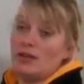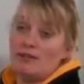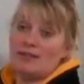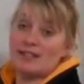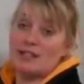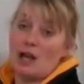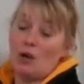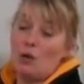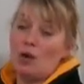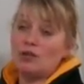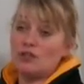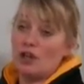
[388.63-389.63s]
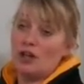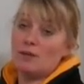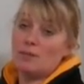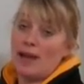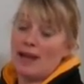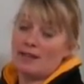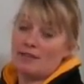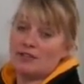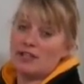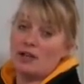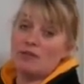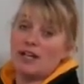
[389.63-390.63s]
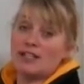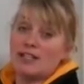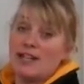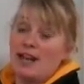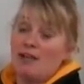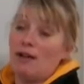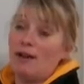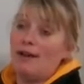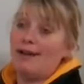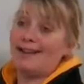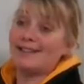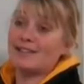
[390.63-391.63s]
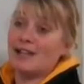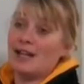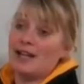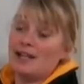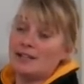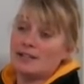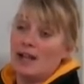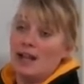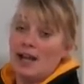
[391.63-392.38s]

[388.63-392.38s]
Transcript: there is no turning back, there is no getting out unless there is